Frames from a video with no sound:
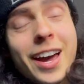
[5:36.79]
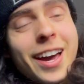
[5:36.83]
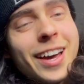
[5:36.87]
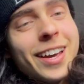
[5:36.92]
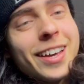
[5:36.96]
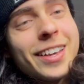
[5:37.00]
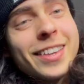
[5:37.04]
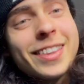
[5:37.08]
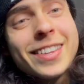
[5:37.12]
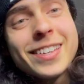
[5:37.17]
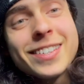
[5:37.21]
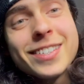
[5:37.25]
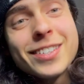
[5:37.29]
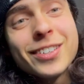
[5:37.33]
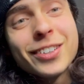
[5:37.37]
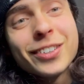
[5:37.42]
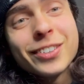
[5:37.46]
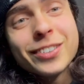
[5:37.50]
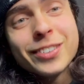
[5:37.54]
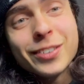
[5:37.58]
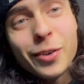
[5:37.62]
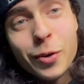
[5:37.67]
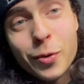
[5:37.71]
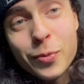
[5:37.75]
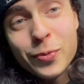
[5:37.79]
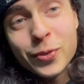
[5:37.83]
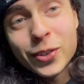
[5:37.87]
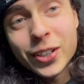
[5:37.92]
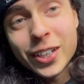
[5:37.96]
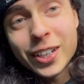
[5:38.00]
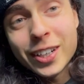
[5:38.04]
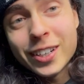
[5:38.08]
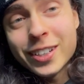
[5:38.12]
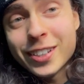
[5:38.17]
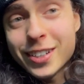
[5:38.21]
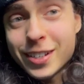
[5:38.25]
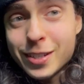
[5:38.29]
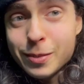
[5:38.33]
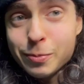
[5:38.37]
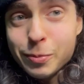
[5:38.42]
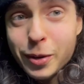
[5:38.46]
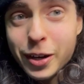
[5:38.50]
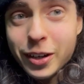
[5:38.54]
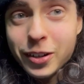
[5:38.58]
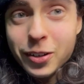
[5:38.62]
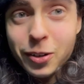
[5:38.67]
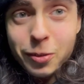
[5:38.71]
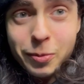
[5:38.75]
the silk hopefully doesn't
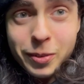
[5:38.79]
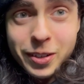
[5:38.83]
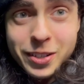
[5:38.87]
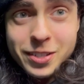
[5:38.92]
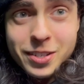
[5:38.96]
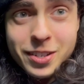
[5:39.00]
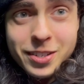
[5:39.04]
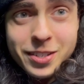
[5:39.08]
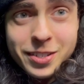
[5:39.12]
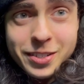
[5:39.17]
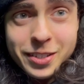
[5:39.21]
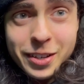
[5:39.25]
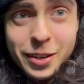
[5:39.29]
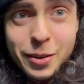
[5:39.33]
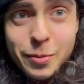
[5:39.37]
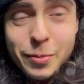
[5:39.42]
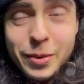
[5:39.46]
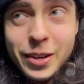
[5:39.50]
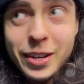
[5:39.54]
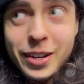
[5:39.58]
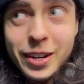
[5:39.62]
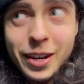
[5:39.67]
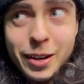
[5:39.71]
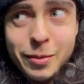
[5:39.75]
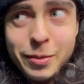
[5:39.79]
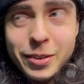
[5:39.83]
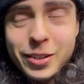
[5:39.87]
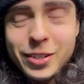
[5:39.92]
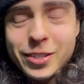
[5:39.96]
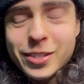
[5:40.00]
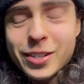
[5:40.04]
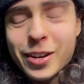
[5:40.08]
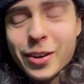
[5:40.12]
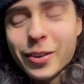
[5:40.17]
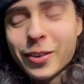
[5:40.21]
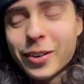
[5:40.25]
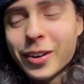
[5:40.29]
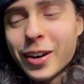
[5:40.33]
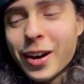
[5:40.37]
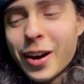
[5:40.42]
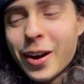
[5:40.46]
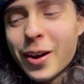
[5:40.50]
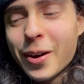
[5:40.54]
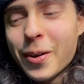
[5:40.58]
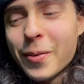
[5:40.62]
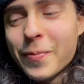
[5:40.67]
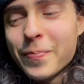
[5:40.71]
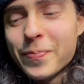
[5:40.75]
pucker, because this is going to be a nightmare to sew,
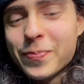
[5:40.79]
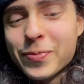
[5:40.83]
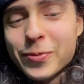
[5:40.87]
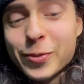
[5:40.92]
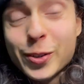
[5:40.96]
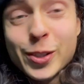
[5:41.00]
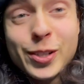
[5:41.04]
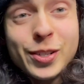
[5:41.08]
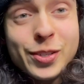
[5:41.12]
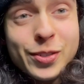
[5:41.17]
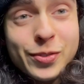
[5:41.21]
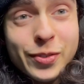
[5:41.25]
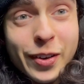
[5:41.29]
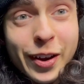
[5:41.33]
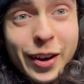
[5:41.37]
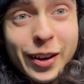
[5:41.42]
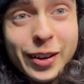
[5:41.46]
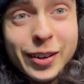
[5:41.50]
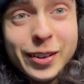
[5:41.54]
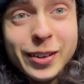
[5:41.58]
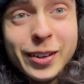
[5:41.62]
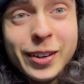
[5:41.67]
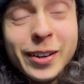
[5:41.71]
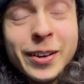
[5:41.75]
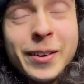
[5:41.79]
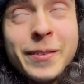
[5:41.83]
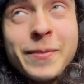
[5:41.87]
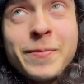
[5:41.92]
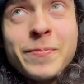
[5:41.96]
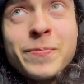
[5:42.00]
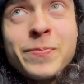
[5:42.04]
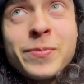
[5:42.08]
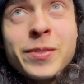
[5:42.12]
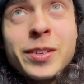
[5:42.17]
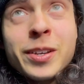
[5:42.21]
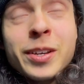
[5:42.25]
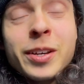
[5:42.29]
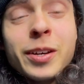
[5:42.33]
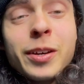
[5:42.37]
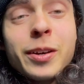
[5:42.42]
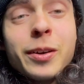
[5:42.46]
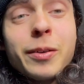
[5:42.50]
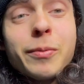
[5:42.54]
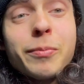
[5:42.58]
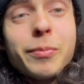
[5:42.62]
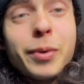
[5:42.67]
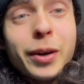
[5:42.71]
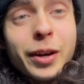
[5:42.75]
which is fine.
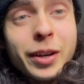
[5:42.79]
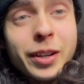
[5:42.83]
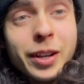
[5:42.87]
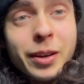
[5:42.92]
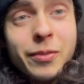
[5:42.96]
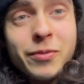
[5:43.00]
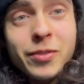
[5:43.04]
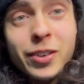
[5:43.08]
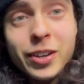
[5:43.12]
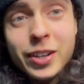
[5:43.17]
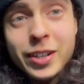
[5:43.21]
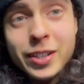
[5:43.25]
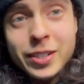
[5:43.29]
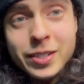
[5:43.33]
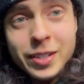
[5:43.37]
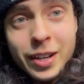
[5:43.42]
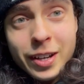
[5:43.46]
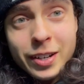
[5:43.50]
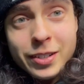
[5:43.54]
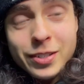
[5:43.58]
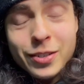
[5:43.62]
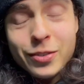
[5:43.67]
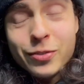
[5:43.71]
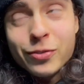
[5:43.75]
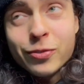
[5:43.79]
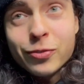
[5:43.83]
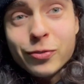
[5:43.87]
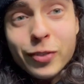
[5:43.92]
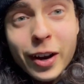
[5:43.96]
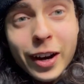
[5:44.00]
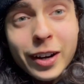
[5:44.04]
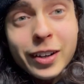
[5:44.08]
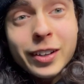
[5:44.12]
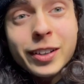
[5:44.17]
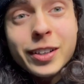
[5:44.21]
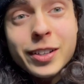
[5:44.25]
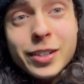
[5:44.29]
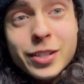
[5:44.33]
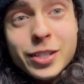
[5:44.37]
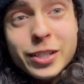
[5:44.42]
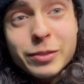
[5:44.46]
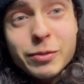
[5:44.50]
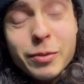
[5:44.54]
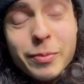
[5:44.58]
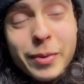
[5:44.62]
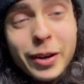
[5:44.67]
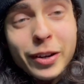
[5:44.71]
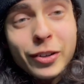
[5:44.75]
But I'm very excited to finally do
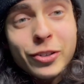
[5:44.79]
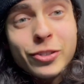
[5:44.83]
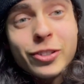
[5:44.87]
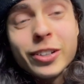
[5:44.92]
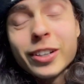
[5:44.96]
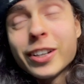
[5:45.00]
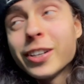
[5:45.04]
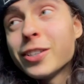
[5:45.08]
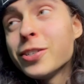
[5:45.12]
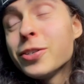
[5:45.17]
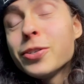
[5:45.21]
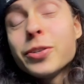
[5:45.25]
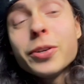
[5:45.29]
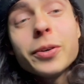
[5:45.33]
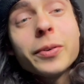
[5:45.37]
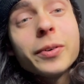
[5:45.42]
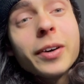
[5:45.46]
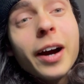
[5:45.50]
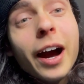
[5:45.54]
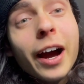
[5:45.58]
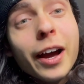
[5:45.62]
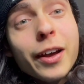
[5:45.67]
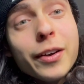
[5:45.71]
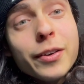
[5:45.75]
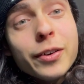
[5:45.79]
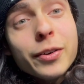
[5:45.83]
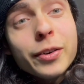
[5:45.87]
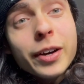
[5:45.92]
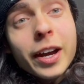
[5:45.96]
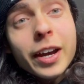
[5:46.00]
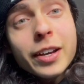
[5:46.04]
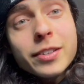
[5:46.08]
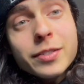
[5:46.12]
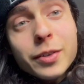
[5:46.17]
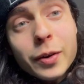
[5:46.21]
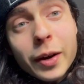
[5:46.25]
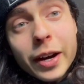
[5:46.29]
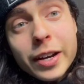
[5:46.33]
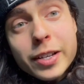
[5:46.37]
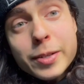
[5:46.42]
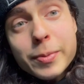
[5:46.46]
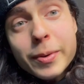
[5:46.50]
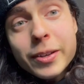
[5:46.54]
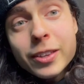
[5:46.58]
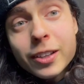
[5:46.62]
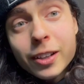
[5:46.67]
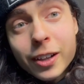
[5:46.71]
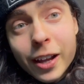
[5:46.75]
some embellishing. So I
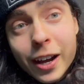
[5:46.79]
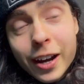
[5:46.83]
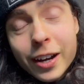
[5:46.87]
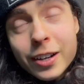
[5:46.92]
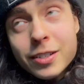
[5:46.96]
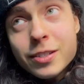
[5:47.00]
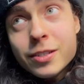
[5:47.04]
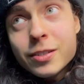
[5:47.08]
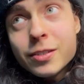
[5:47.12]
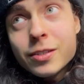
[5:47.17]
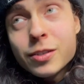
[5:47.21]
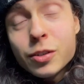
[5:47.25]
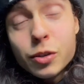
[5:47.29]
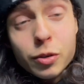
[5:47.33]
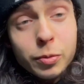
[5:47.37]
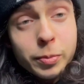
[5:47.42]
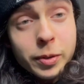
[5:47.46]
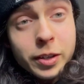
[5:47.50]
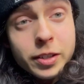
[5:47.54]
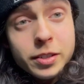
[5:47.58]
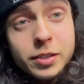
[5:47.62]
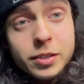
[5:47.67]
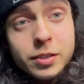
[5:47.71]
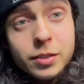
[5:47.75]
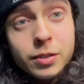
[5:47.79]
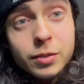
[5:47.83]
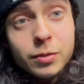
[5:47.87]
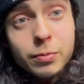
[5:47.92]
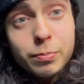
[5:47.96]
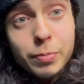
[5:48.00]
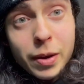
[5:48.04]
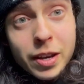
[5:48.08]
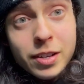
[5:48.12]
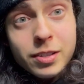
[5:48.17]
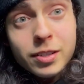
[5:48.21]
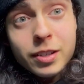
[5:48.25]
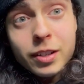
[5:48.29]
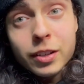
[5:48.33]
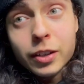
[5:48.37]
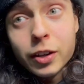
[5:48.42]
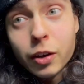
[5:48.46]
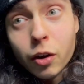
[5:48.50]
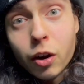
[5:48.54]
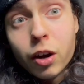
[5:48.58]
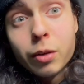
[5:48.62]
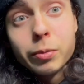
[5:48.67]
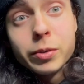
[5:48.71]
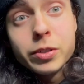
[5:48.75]
spent the last 2 months basically
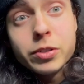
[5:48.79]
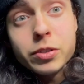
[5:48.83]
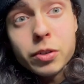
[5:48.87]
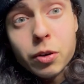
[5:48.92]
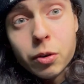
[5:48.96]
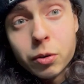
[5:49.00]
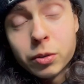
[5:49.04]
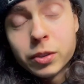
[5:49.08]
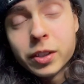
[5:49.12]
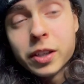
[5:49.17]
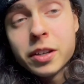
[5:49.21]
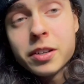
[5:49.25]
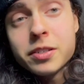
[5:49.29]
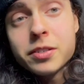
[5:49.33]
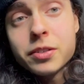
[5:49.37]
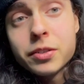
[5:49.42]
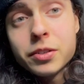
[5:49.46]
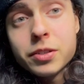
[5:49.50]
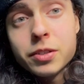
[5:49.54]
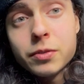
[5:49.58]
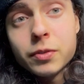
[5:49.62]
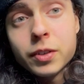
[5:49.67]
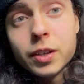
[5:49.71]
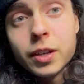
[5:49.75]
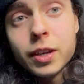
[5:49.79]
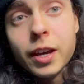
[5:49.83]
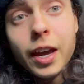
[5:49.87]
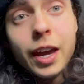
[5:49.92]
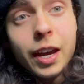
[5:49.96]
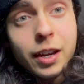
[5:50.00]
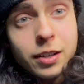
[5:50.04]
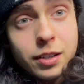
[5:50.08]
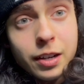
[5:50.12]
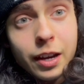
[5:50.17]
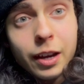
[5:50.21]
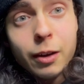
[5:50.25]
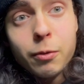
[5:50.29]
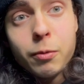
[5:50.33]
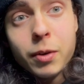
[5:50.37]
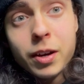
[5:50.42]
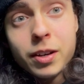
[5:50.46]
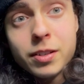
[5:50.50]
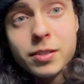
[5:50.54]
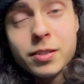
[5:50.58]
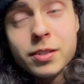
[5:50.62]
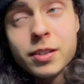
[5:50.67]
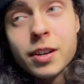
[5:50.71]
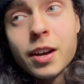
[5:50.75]
almost only exclusively hand tying
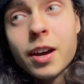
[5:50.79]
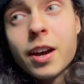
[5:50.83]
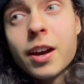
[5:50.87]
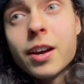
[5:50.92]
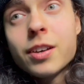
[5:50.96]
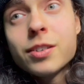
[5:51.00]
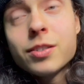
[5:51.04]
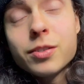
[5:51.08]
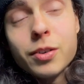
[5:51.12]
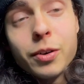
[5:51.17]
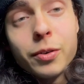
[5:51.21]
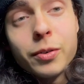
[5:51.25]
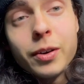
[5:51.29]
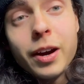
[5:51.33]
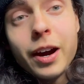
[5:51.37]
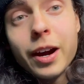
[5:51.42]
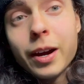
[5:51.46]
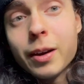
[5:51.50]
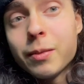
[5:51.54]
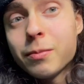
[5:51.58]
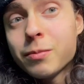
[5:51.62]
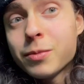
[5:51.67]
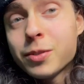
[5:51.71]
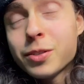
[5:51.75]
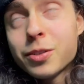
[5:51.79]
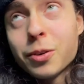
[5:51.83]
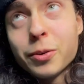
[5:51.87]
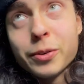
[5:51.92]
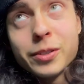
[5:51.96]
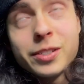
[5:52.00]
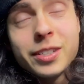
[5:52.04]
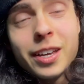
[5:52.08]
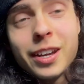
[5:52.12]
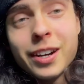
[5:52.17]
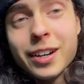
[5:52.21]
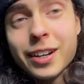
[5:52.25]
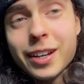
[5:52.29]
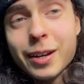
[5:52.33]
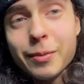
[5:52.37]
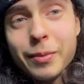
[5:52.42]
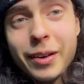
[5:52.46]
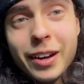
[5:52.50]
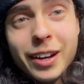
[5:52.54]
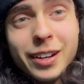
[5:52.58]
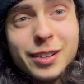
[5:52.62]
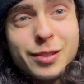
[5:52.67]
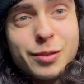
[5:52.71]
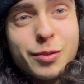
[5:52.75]
wigs. So I'm so excited to get
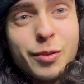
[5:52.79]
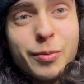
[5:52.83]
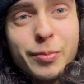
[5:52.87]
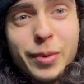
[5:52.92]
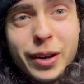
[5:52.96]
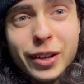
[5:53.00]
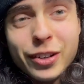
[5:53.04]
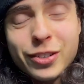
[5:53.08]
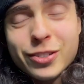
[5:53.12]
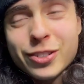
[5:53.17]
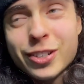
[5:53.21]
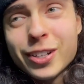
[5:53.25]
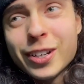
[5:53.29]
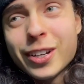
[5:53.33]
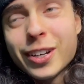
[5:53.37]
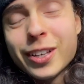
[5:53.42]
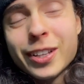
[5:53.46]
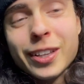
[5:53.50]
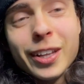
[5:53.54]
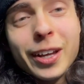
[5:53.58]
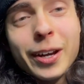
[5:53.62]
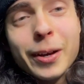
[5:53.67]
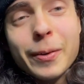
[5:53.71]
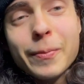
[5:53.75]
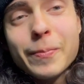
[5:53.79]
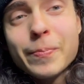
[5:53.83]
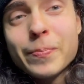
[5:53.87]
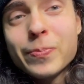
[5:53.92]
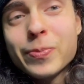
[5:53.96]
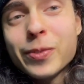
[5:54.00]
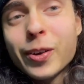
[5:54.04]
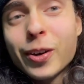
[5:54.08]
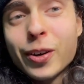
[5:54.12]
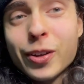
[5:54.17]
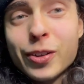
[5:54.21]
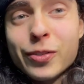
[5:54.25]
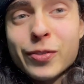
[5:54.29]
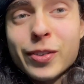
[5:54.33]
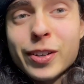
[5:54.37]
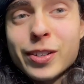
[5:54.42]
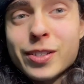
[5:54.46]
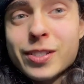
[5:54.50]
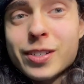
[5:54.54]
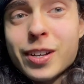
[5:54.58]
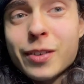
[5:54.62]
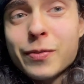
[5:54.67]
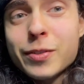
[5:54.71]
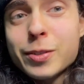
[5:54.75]
back into embellishing and like all the fun
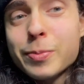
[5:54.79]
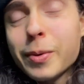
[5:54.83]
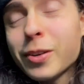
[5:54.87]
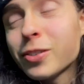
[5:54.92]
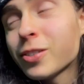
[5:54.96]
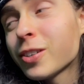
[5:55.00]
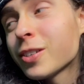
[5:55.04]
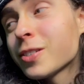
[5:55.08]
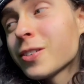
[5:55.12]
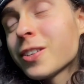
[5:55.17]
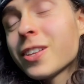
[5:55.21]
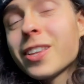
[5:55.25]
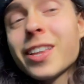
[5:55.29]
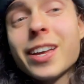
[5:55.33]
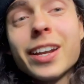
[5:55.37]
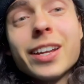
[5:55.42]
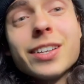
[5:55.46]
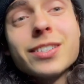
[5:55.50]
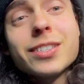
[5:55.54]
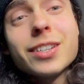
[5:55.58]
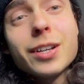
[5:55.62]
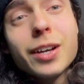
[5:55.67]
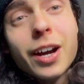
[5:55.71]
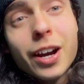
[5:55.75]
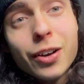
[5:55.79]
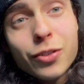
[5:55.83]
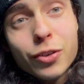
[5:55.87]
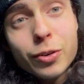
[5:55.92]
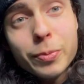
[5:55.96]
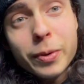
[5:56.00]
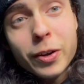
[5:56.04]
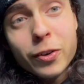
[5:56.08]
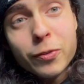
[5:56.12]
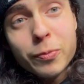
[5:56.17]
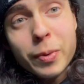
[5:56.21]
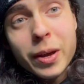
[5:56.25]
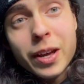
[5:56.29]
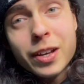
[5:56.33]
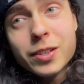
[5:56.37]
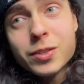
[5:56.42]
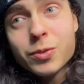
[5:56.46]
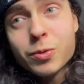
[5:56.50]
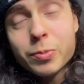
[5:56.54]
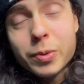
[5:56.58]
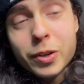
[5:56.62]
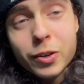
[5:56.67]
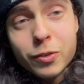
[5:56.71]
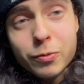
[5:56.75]
stuff, especially in something that isn't either a pair of pants
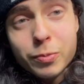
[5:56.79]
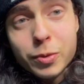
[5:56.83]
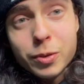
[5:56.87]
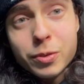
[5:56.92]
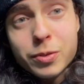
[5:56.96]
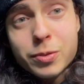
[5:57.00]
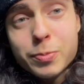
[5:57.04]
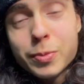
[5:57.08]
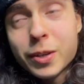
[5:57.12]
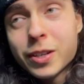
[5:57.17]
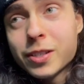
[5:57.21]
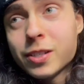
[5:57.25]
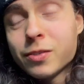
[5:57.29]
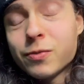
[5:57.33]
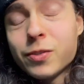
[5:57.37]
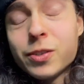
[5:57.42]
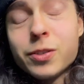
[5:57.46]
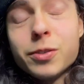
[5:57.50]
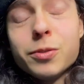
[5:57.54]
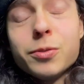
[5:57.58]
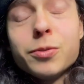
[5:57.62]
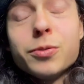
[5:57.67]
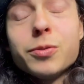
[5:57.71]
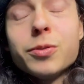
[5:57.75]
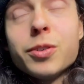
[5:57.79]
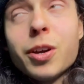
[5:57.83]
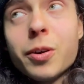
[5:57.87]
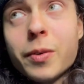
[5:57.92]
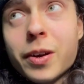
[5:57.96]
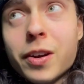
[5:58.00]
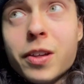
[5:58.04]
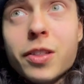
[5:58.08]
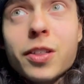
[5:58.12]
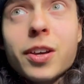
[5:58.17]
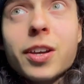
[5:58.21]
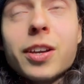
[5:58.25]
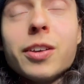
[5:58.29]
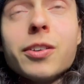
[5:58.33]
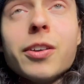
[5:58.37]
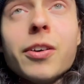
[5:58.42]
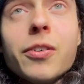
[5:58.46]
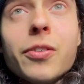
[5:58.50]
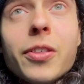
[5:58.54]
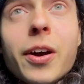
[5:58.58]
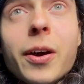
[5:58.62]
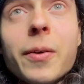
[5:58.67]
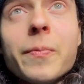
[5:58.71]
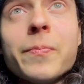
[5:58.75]
or a pair of boots, because if you know anything, you
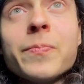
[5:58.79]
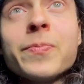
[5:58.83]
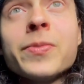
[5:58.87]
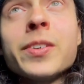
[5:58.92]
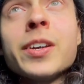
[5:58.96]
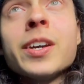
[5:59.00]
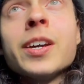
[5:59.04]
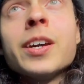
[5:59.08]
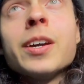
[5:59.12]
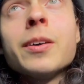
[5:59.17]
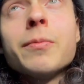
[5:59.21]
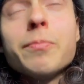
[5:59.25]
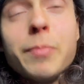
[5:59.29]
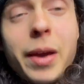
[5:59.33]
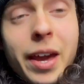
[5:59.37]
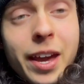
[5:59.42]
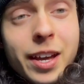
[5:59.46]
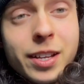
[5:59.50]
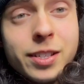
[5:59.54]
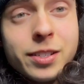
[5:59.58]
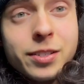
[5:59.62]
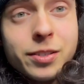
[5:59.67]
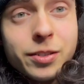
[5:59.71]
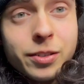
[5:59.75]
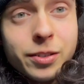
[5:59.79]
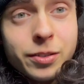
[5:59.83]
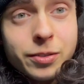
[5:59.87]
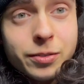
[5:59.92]
know that pants are